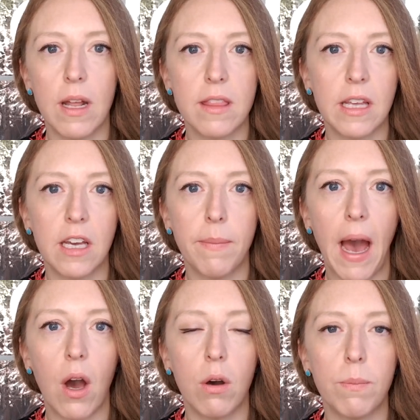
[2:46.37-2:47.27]
want to think
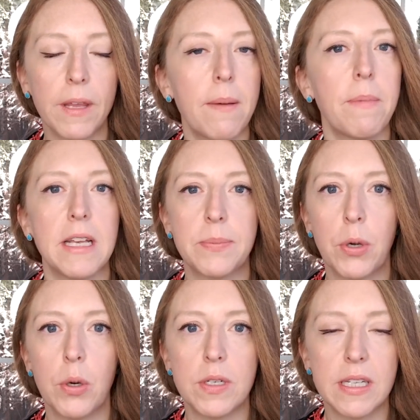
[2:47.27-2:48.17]
about plant based
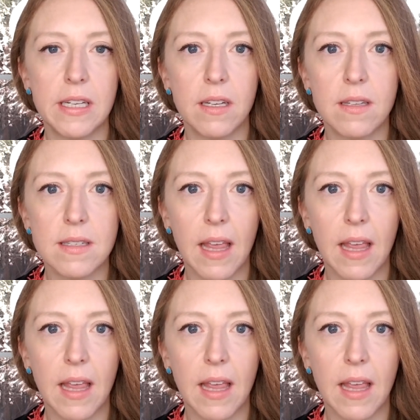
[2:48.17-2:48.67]
proteins